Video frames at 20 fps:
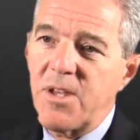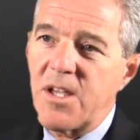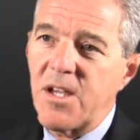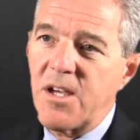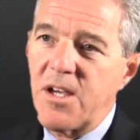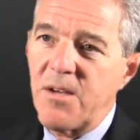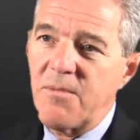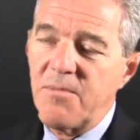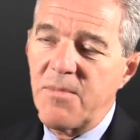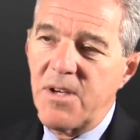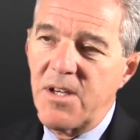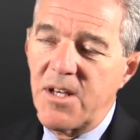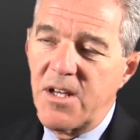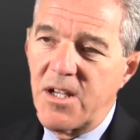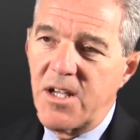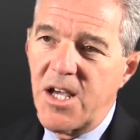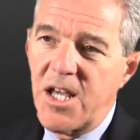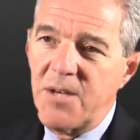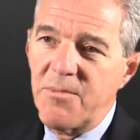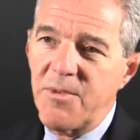become an
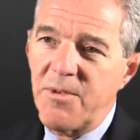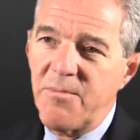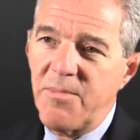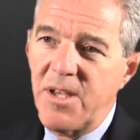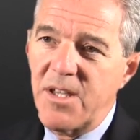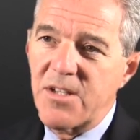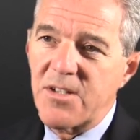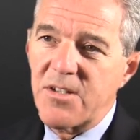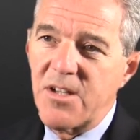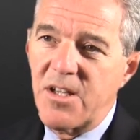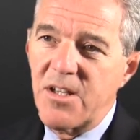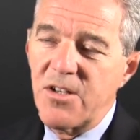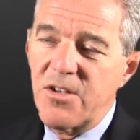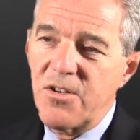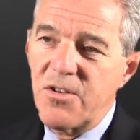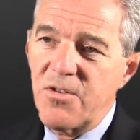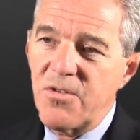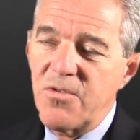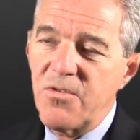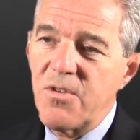economy based
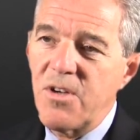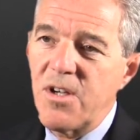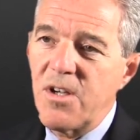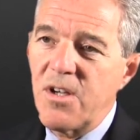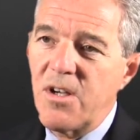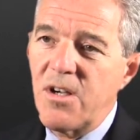on new